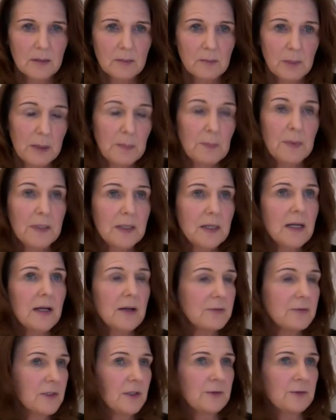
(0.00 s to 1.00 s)
People
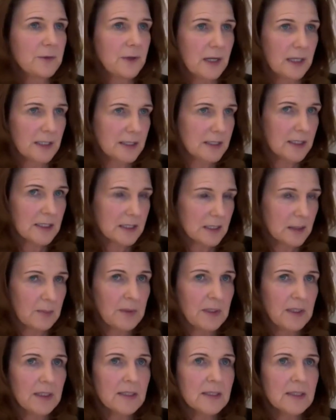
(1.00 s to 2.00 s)
have different, as a
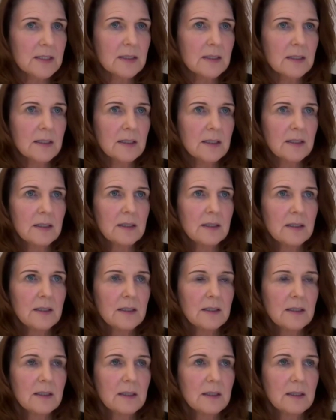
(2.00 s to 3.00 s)
stimulus,
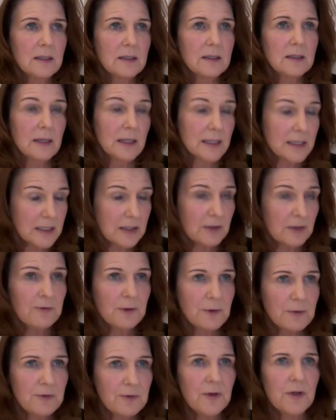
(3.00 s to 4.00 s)
has
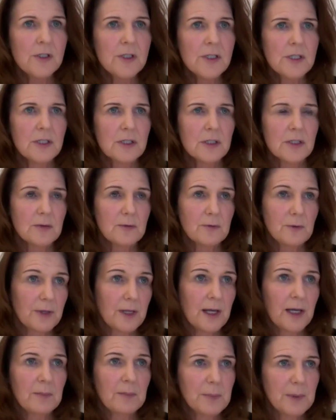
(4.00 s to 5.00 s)
different functions for
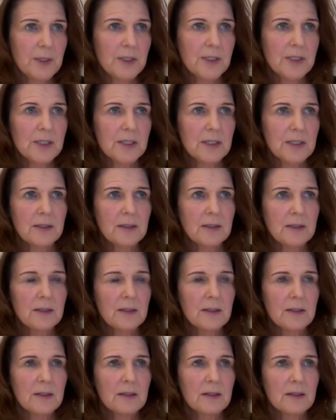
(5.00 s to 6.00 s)
that person
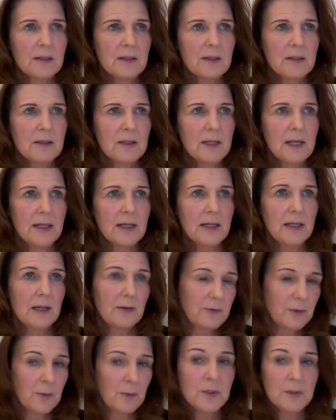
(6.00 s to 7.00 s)
than
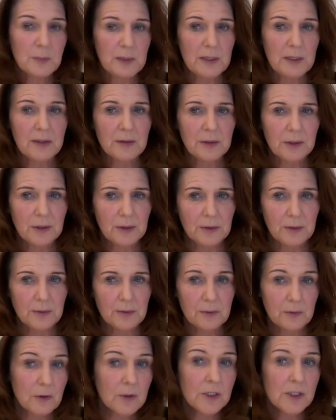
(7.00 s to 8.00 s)
if it was me or you
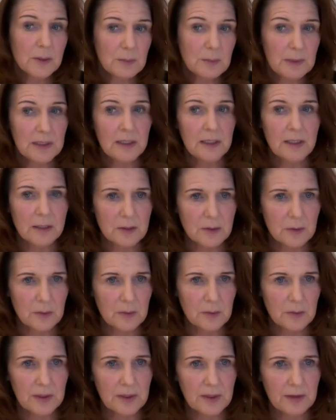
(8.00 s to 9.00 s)
or somebody else or
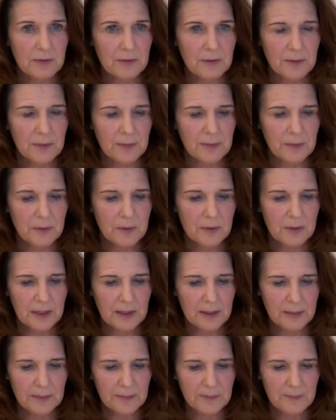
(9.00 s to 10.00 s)
whatever.
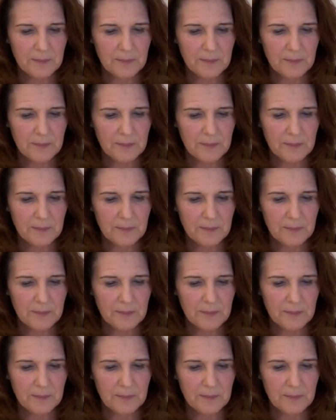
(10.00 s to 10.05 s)
Okay.